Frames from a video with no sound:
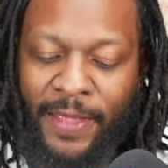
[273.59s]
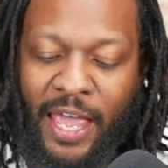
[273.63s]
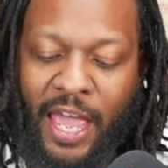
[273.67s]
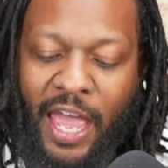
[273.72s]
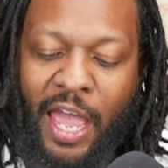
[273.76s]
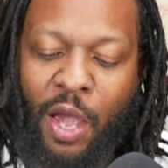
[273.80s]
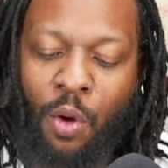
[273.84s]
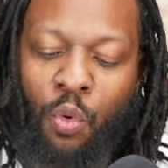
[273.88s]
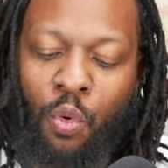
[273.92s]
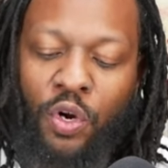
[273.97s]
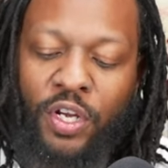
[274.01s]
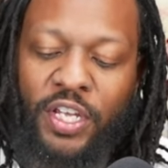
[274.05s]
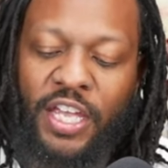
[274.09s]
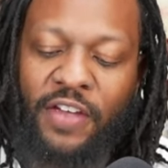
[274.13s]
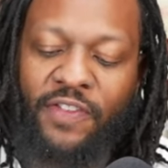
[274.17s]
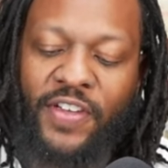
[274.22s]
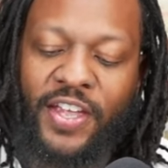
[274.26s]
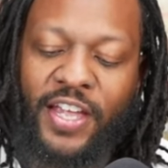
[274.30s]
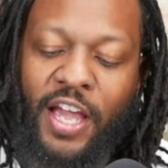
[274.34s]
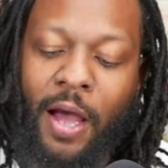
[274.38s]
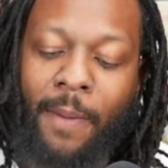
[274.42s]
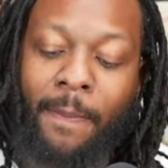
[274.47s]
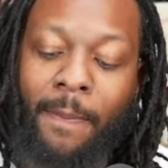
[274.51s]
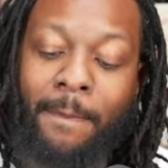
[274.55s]
And we're
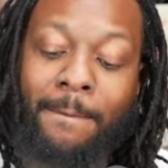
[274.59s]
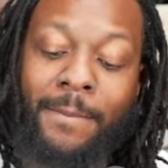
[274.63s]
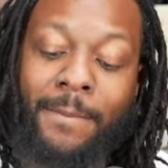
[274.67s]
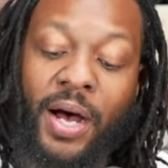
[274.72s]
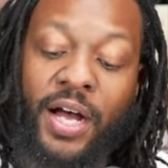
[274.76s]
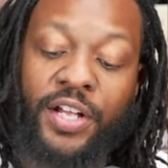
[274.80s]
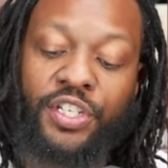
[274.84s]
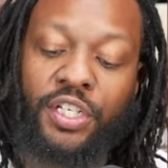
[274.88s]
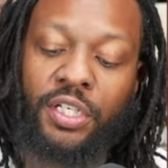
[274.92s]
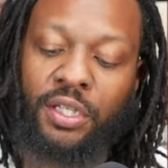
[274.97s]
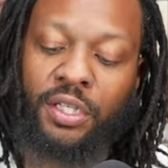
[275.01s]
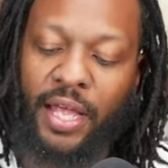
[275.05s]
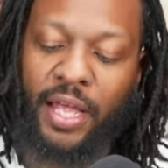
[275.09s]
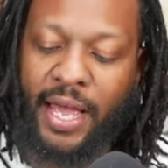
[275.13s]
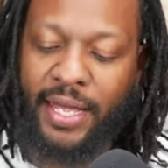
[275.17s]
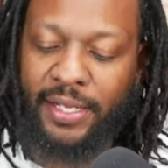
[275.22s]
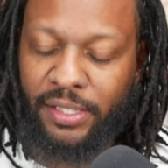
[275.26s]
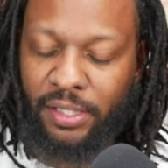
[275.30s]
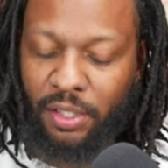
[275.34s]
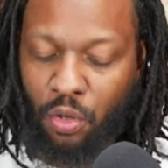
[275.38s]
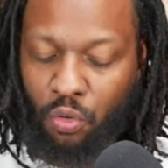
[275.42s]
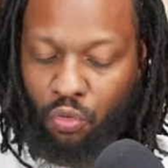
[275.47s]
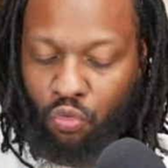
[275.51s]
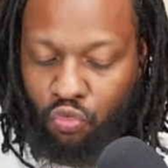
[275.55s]
giving up much
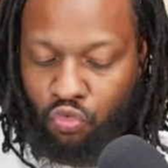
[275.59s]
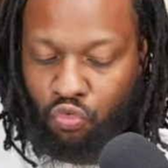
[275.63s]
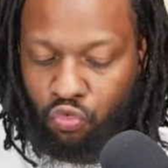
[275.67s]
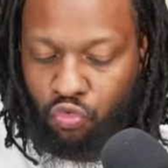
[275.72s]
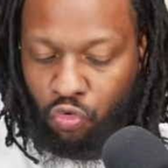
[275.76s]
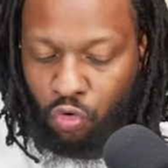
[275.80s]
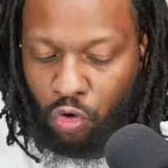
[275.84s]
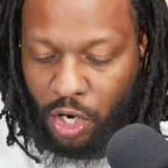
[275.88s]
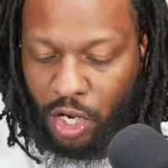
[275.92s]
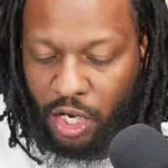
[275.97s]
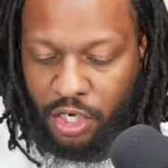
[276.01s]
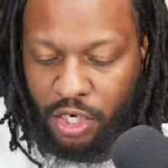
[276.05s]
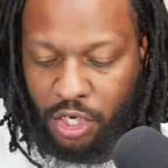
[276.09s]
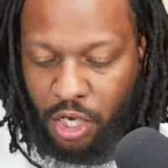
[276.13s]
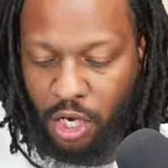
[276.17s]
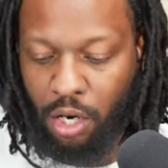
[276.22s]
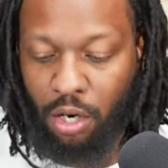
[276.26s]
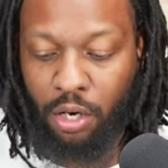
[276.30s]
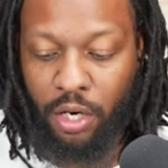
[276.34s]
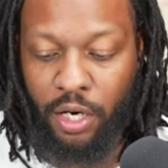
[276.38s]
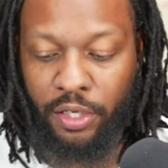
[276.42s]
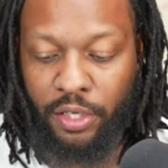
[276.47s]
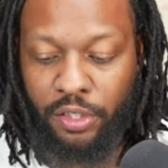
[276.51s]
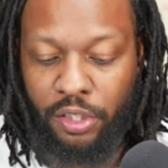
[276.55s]
less run
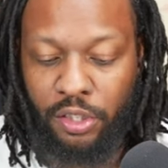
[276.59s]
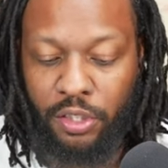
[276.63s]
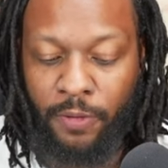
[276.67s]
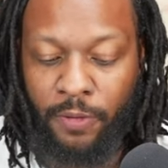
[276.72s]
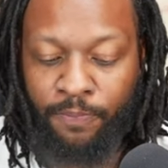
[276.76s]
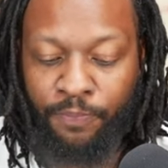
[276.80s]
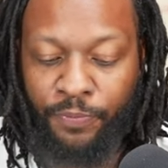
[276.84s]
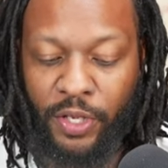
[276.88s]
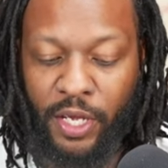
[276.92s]
yards.